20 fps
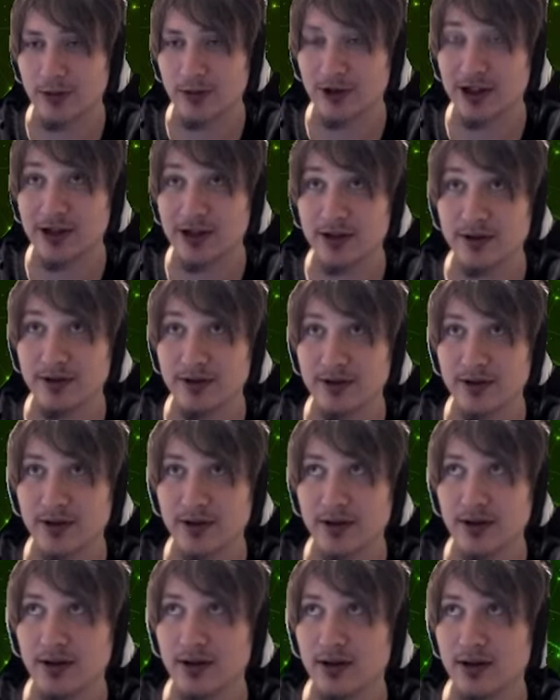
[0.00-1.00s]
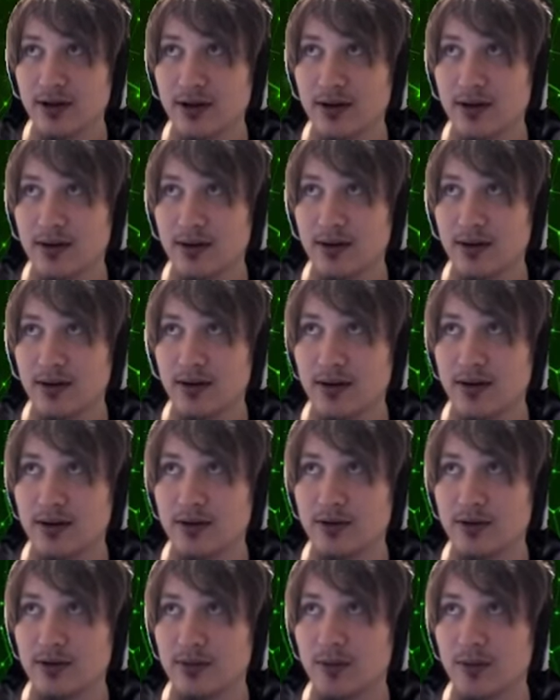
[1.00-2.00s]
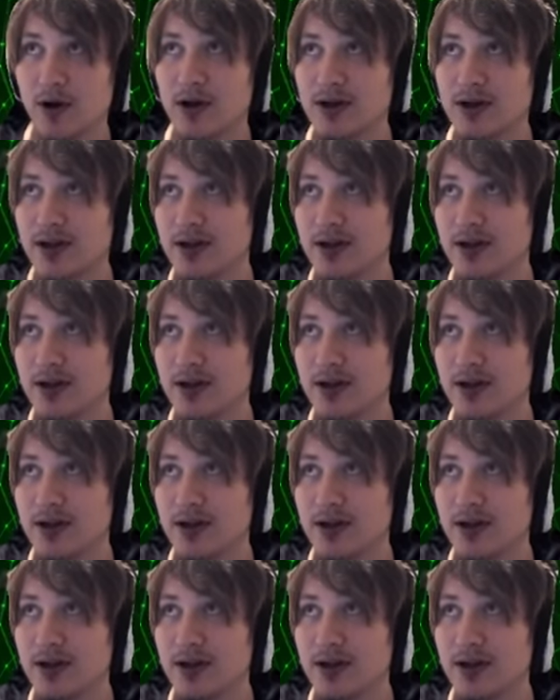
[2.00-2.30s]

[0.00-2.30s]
Rails. You can mod